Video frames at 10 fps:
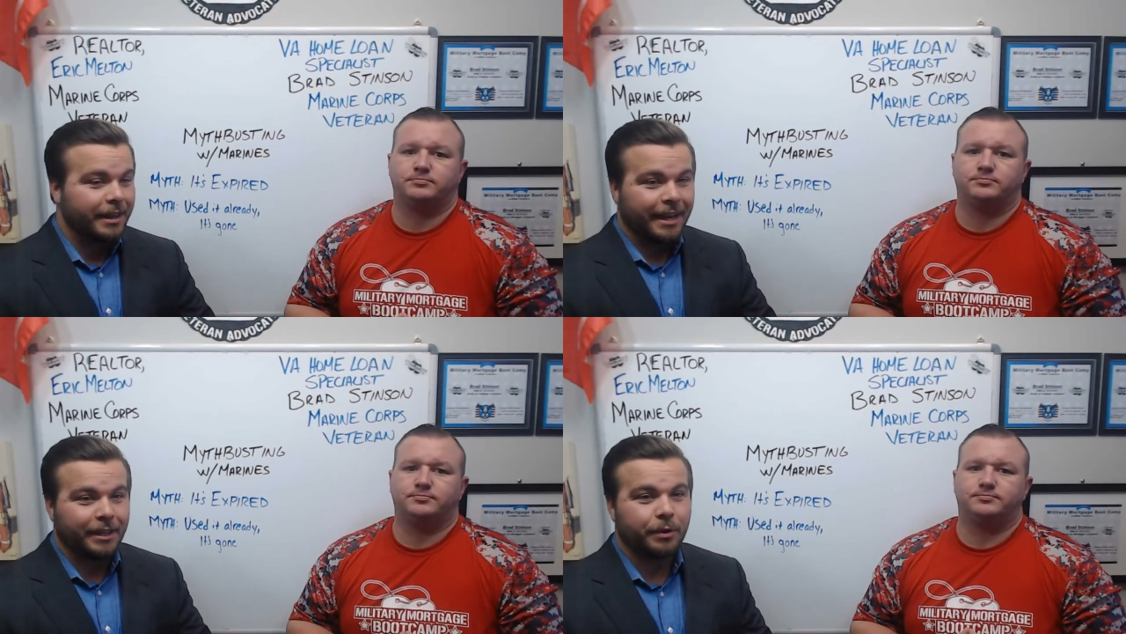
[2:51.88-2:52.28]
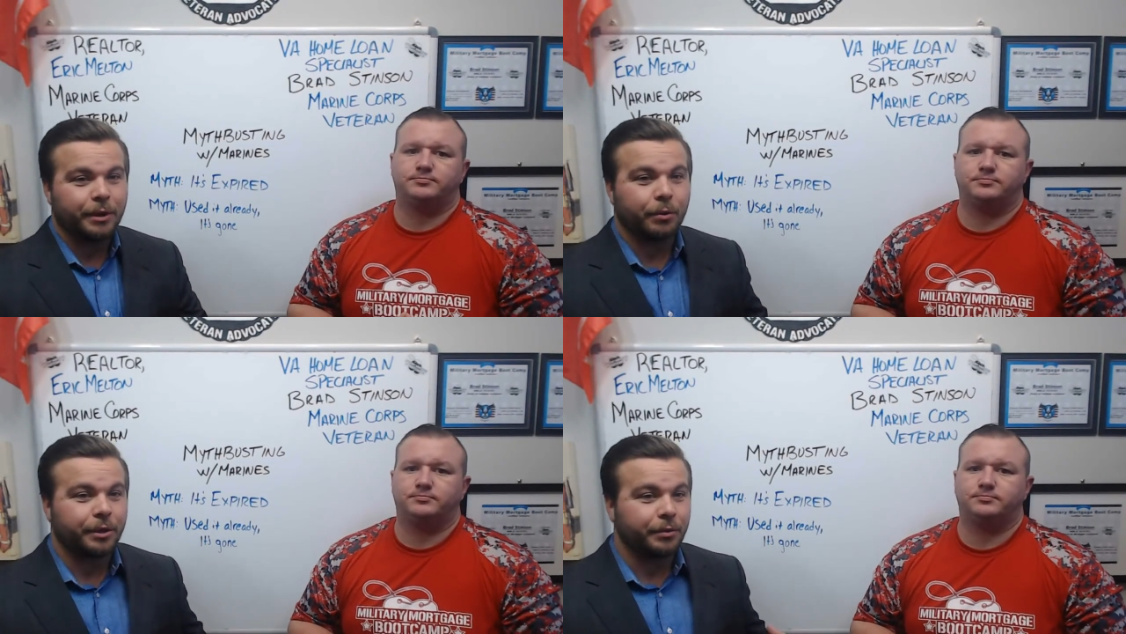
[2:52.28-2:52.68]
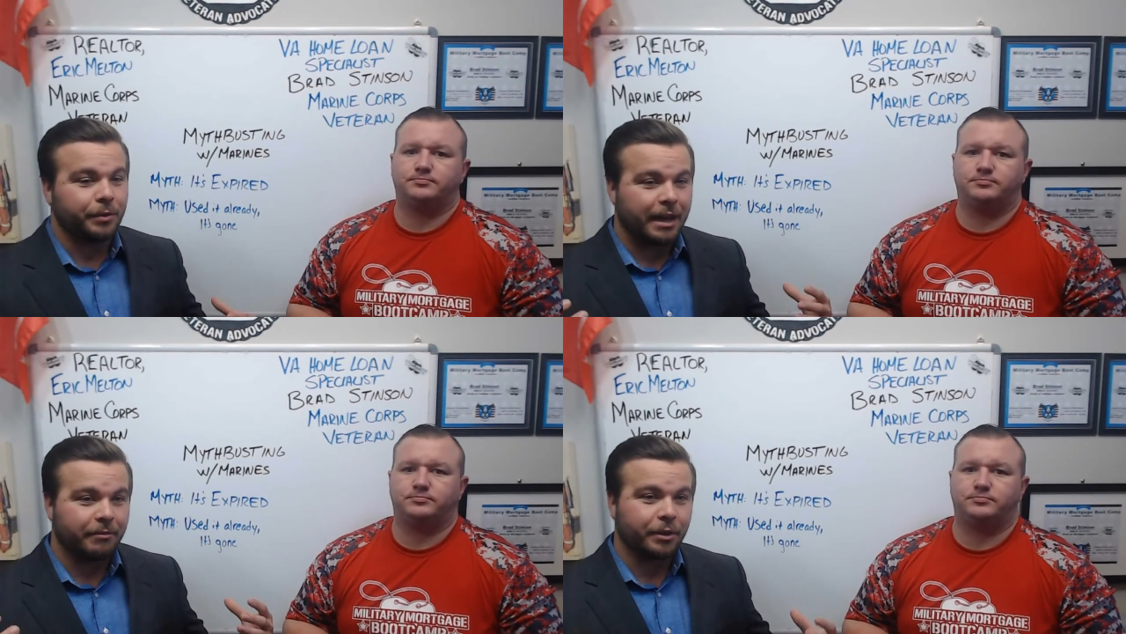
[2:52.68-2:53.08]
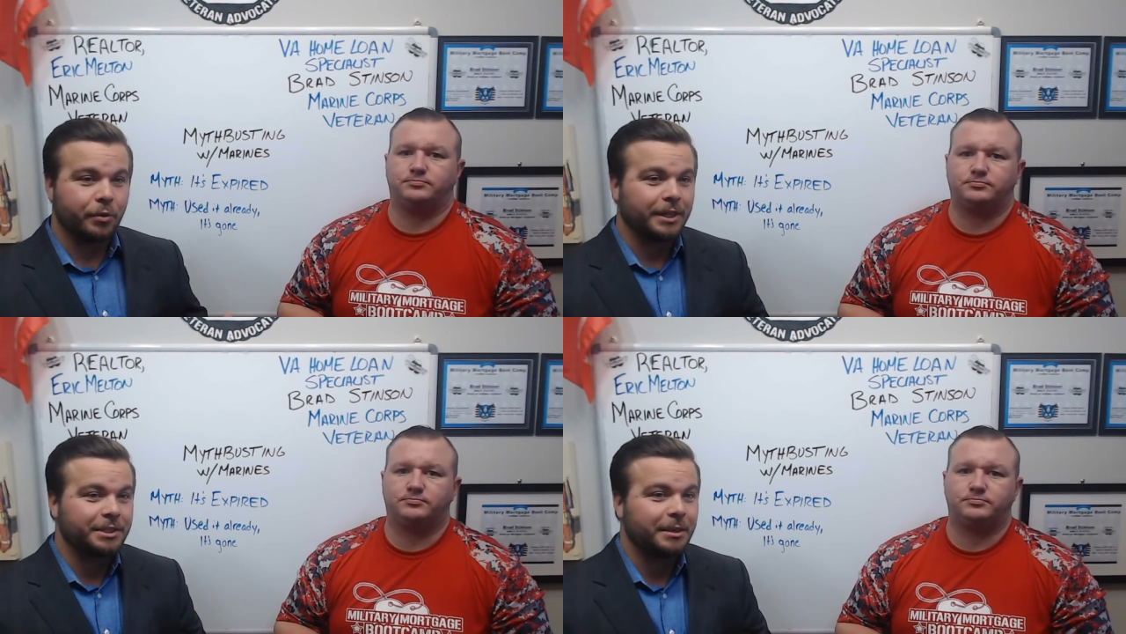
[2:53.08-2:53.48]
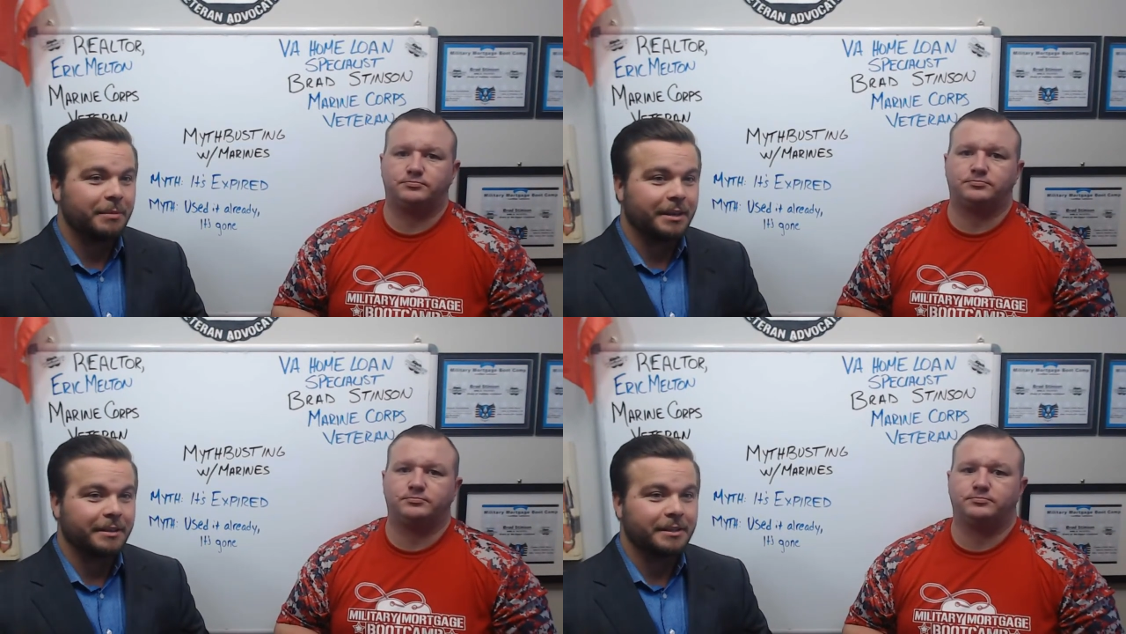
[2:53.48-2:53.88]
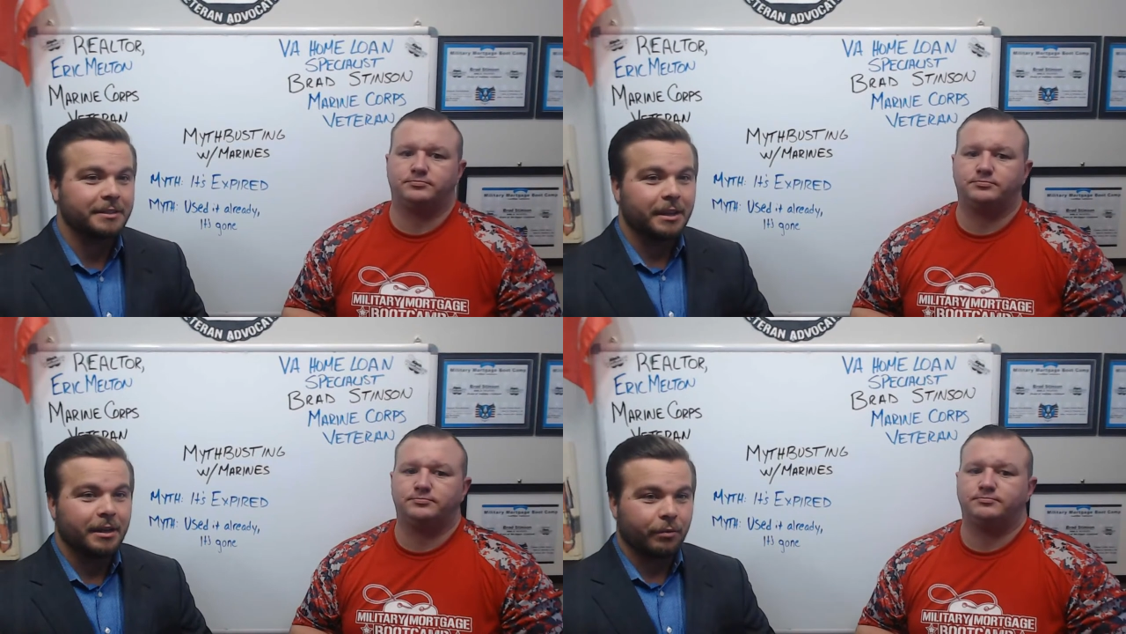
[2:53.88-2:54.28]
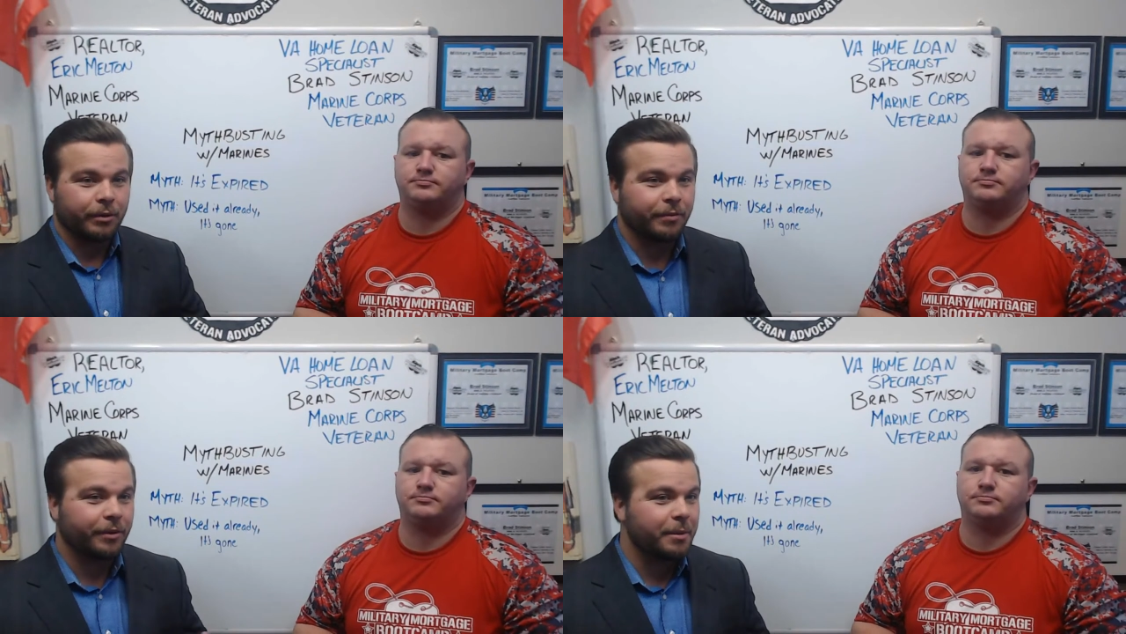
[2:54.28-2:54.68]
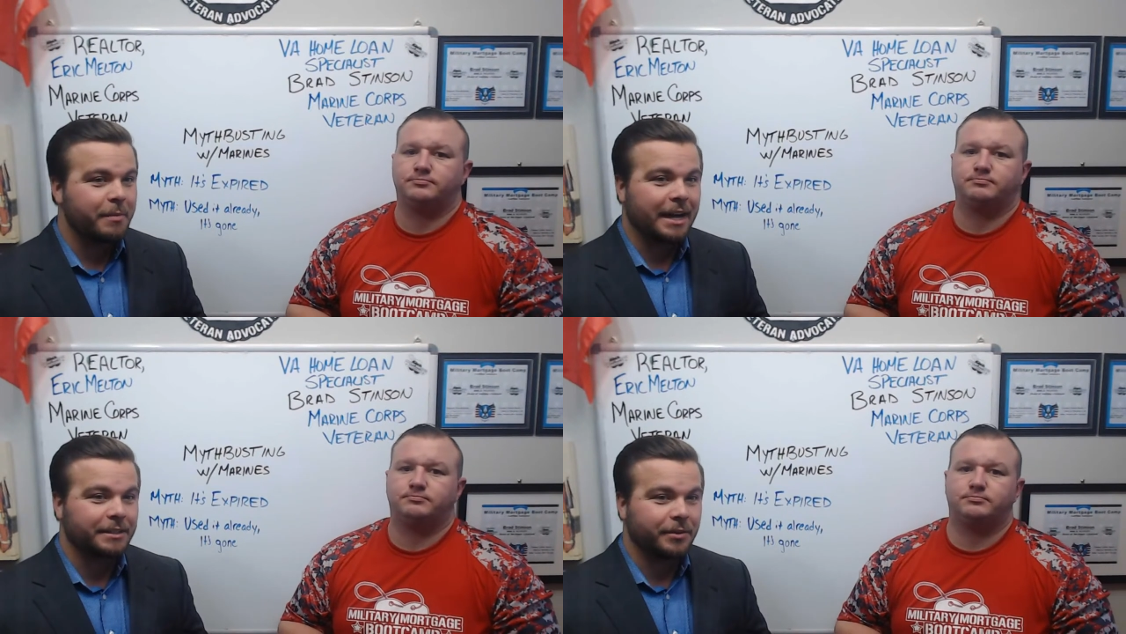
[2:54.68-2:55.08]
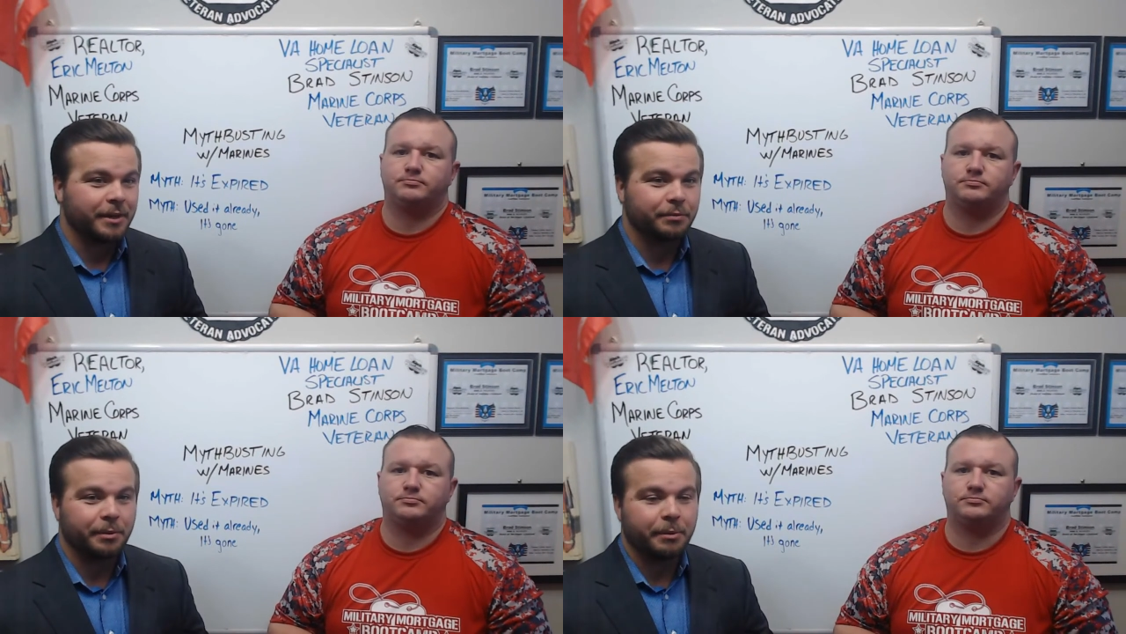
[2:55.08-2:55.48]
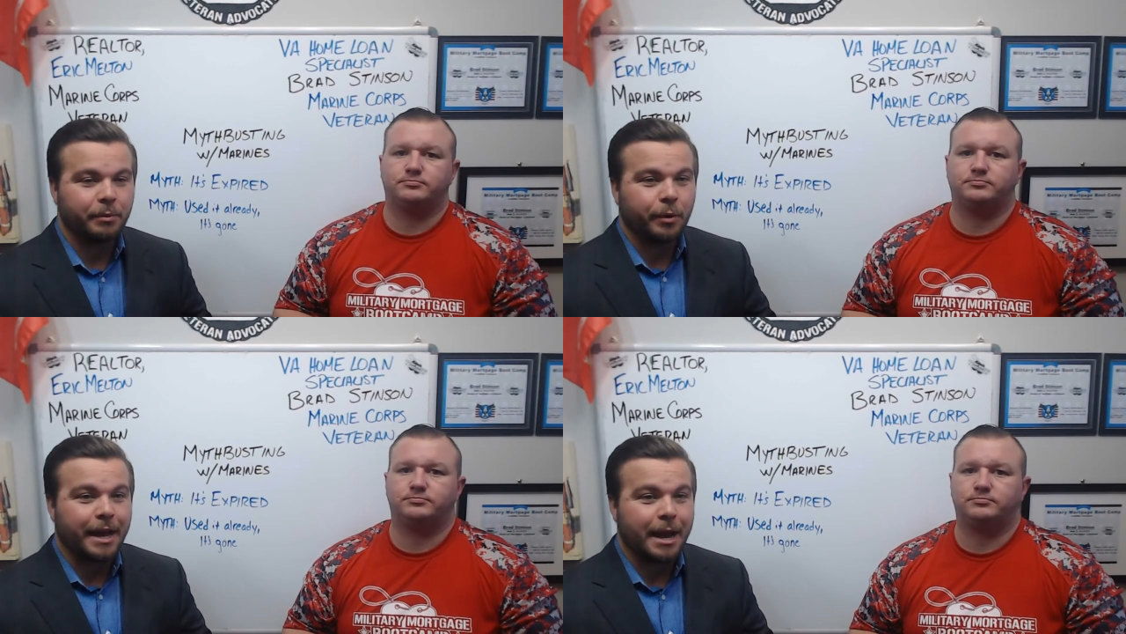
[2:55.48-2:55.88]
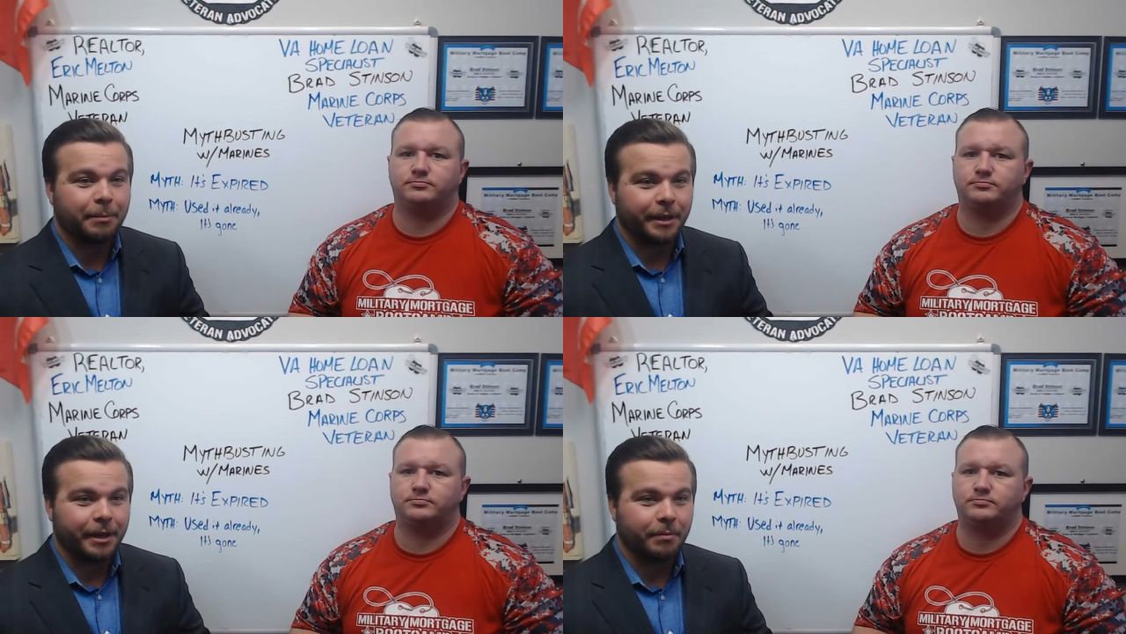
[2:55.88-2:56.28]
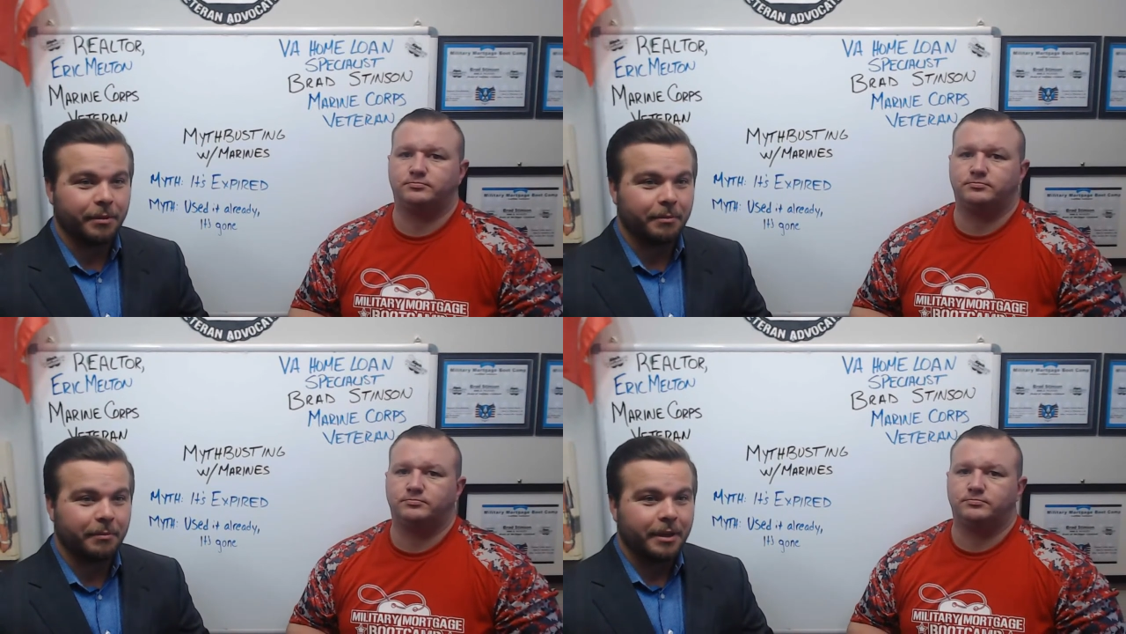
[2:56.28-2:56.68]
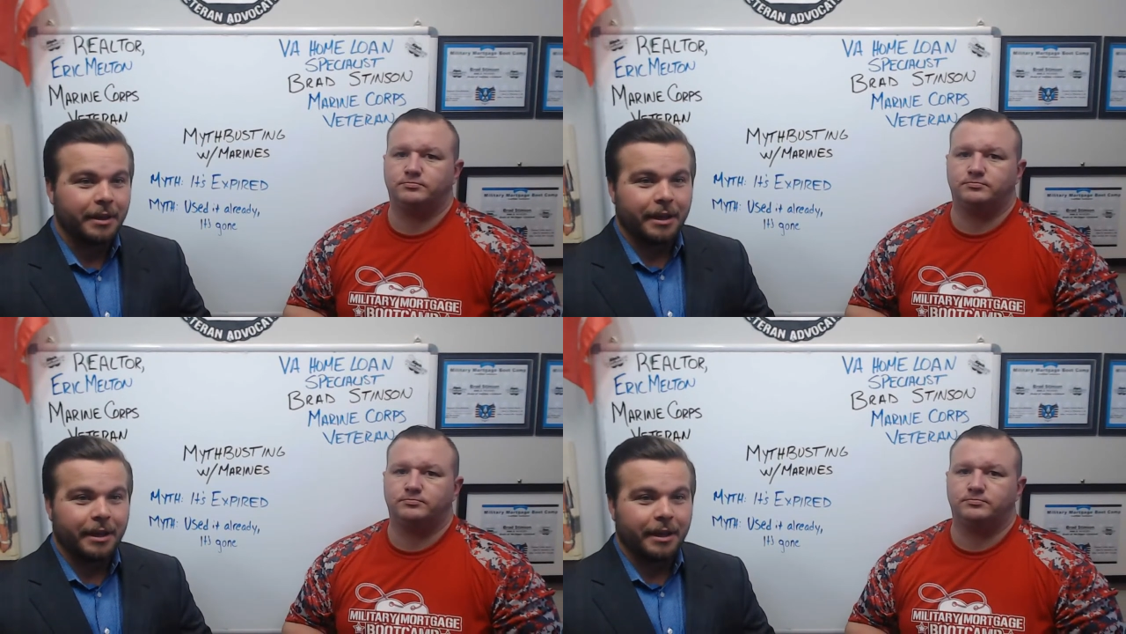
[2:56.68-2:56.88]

Speaker 1: anyone or you have a question about this, refer them back to us. We'd be more happy to help them.